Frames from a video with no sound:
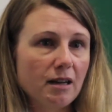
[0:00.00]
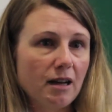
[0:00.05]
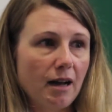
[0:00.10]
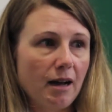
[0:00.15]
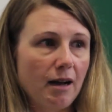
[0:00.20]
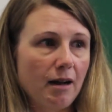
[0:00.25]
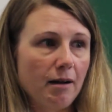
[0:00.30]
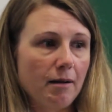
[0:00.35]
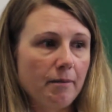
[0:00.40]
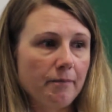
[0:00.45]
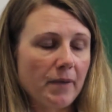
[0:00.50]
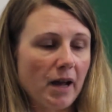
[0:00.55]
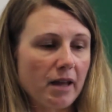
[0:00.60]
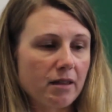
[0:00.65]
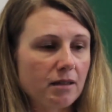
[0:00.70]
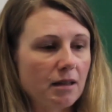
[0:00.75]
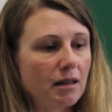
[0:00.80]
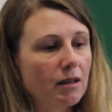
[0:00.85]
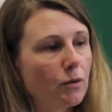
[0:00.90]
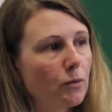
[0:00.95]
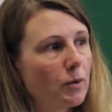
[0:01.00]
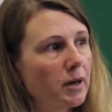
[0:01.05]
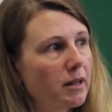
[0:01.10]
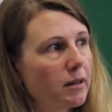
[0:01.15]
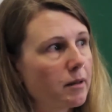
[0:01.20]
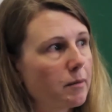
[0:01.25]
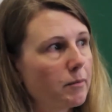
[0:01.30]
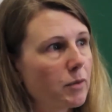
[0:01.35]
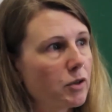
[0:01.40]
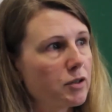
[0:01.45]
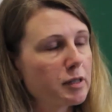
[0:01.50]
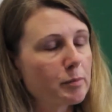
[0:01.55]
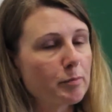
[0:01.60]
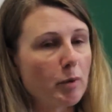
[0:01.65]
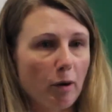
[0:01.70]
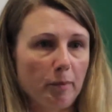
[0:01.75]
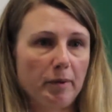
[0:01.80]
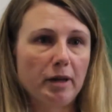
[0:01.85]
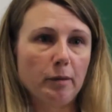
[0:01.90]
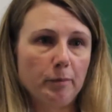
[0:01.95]
Um, I think one of the most
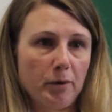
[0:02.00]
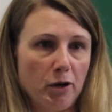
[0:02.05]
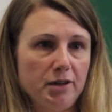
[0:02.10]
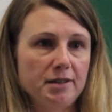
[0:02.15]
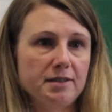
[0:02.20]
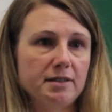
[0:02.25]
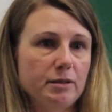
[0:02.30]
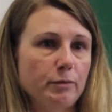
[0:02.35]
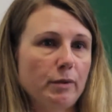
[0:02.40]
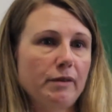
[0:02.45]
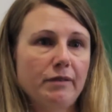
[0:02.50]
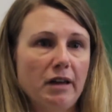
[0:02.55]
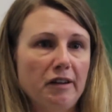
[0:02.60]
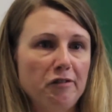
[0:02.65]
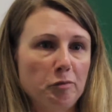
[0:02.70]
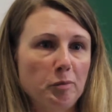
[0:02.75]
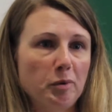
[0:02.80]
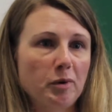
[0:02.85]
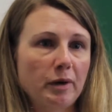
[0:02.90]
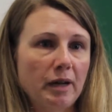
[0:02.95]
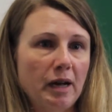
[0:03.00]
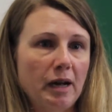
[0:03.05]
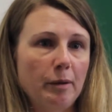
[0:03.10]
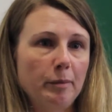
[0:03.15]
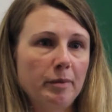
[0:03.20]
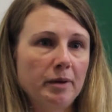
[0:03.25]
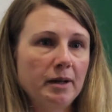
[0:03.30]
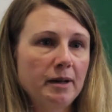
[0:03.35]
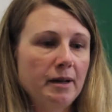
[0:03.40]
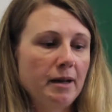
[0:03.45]
popular posts that we've ever put up